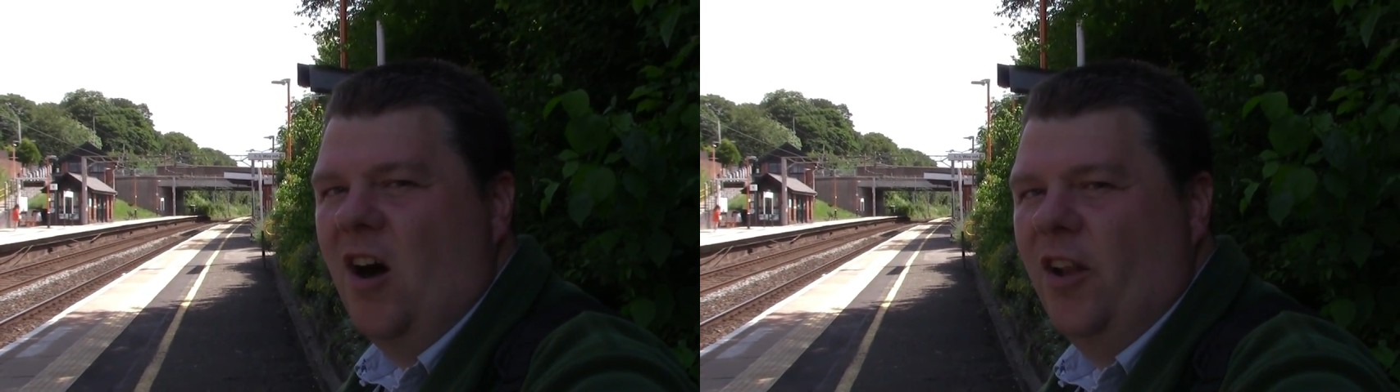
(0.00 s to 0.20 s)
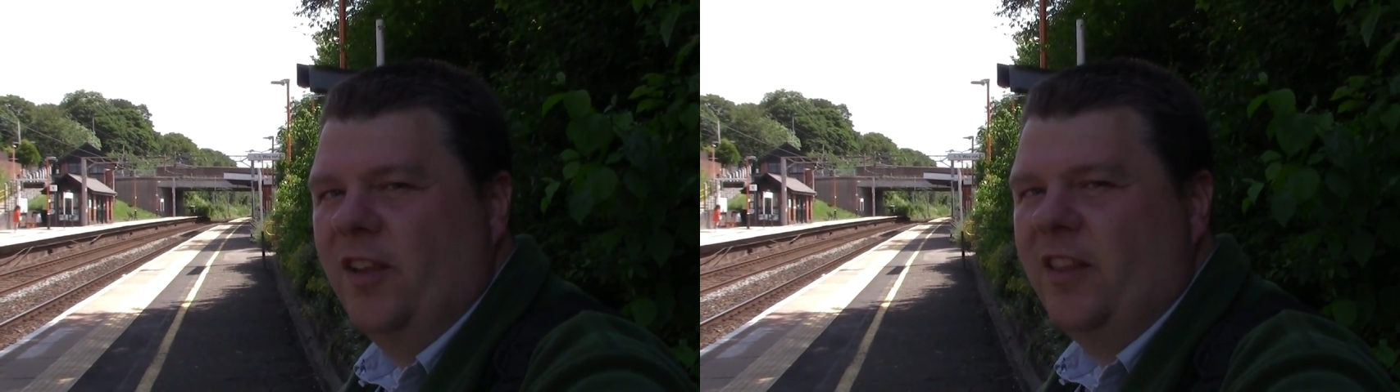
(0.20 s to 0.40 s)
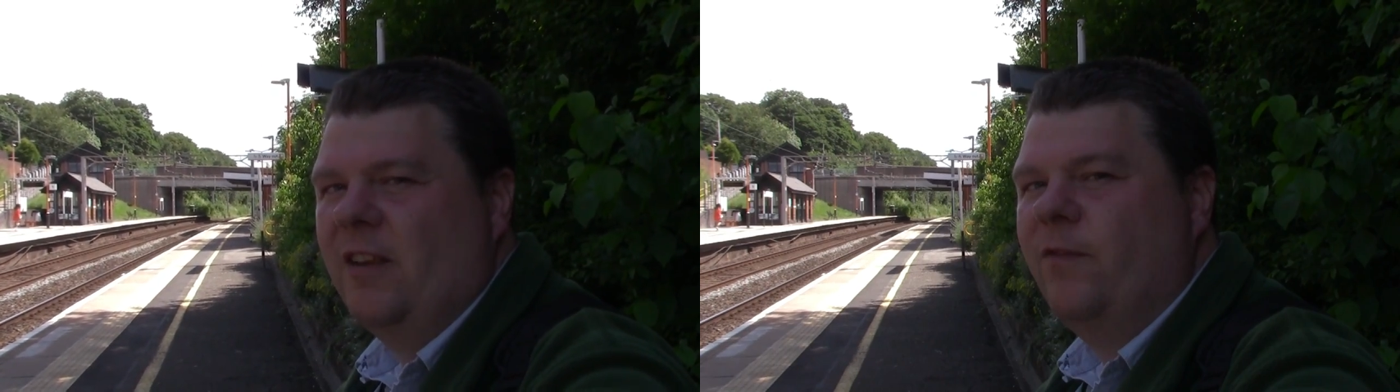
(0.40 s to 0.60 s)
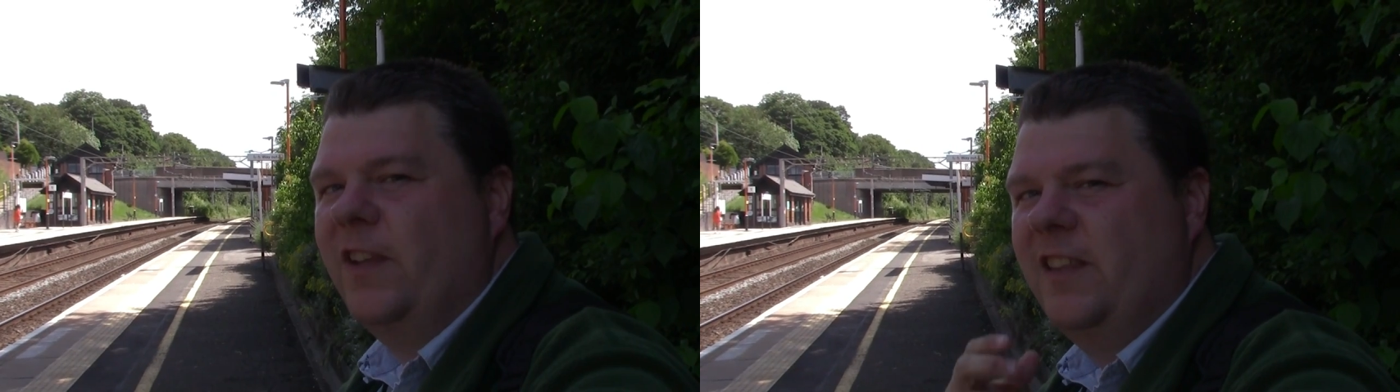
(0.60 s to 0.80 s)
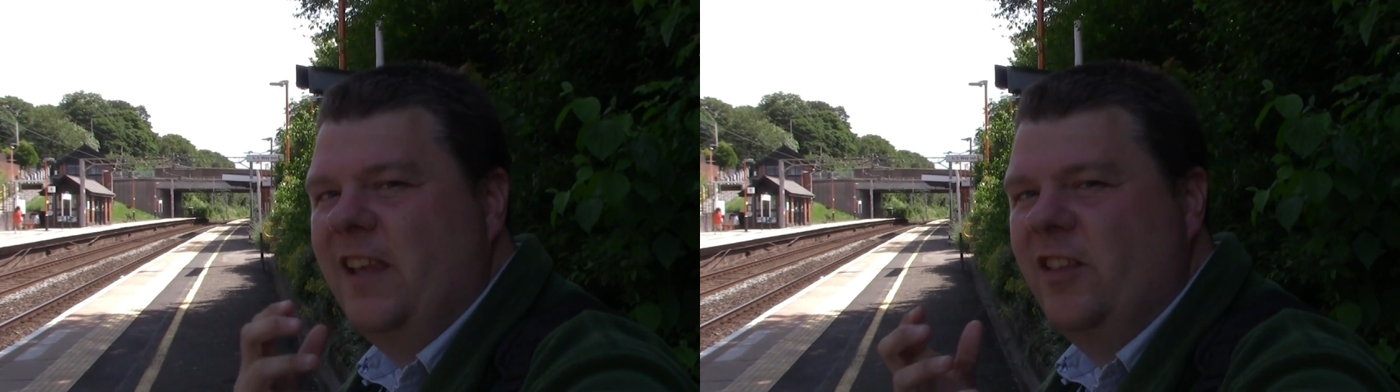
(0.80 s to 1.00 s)
Honestly,
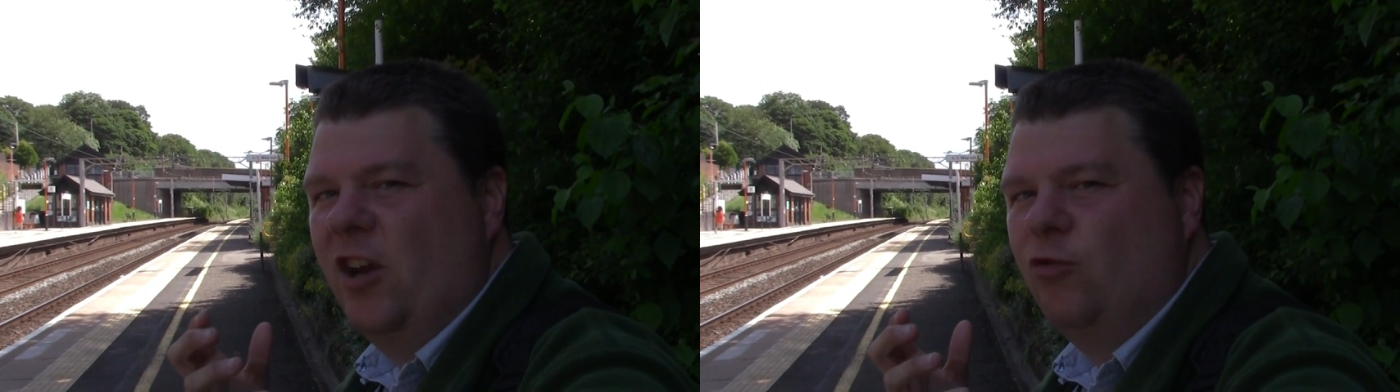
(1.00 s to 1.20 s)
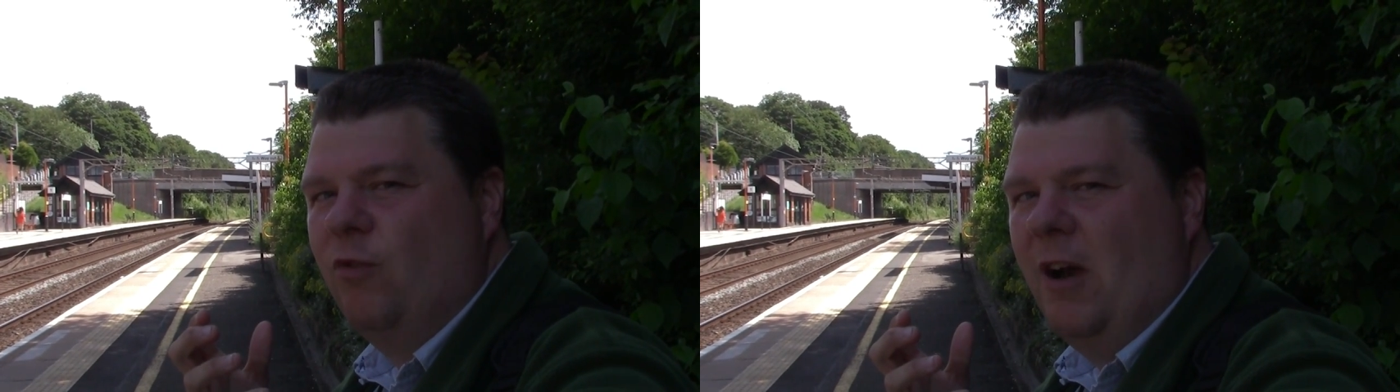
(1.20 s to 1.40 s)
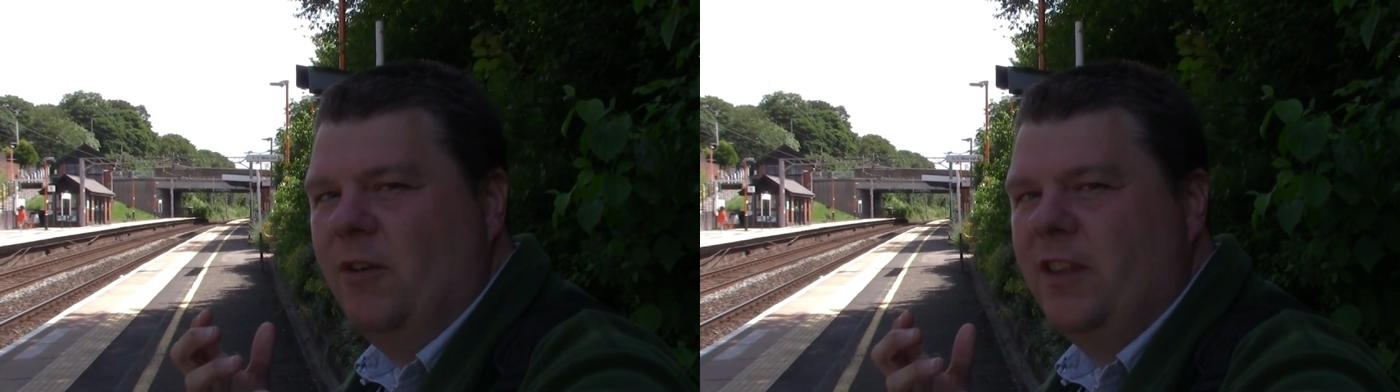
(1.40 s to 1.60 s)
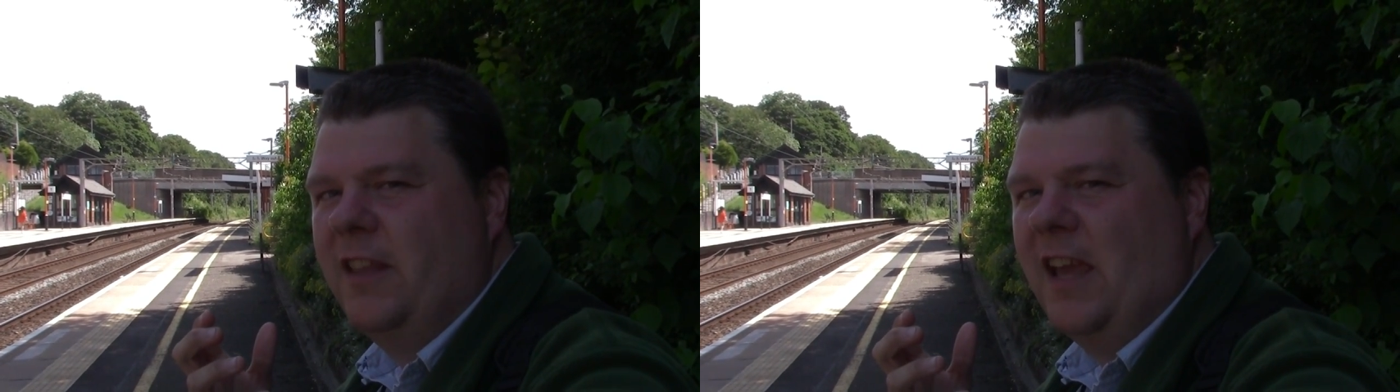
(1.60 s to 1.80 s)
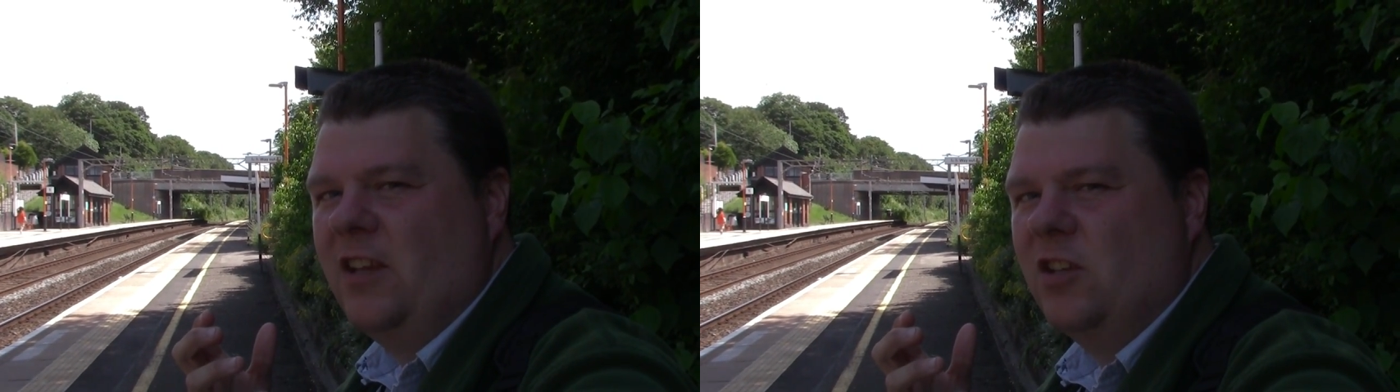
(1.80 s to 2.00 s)
visiting those railway
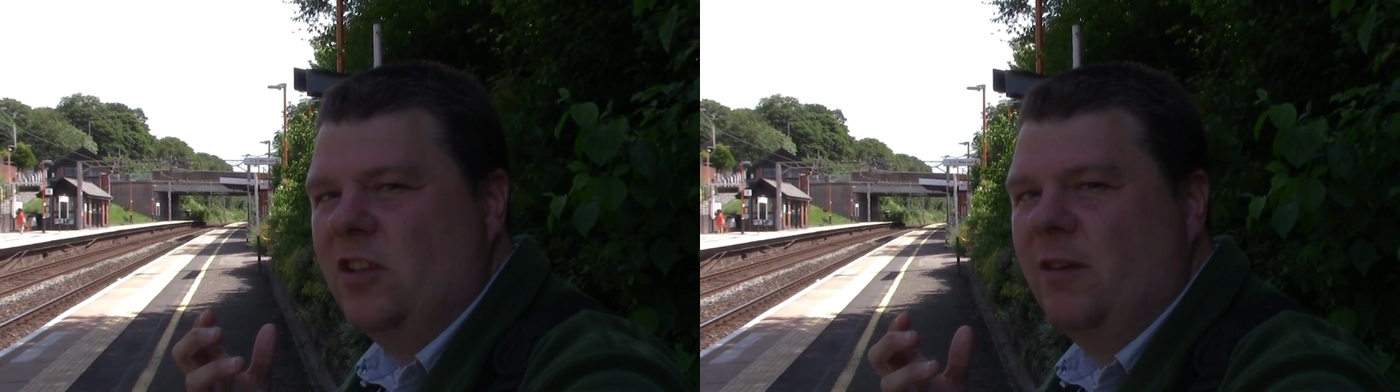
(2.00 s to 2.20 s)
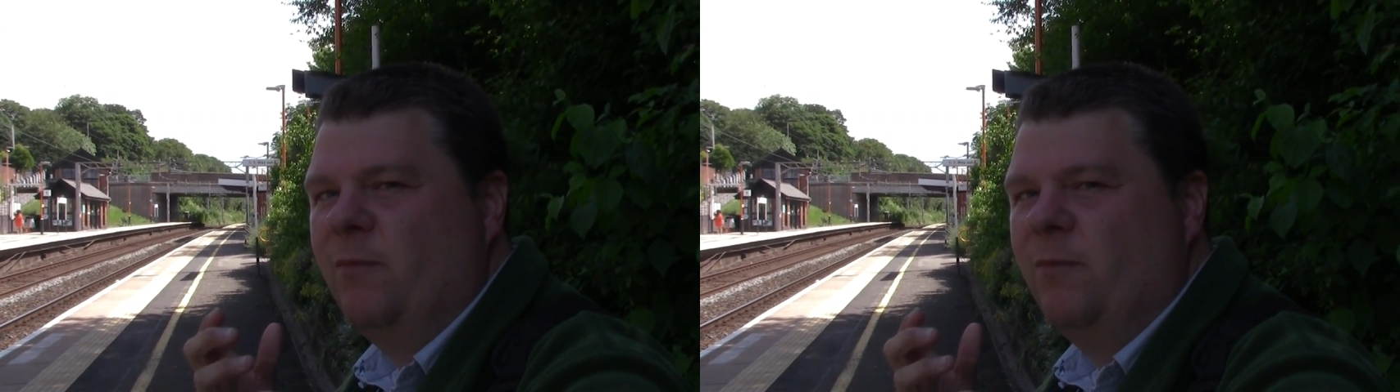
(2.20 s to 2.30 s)
stations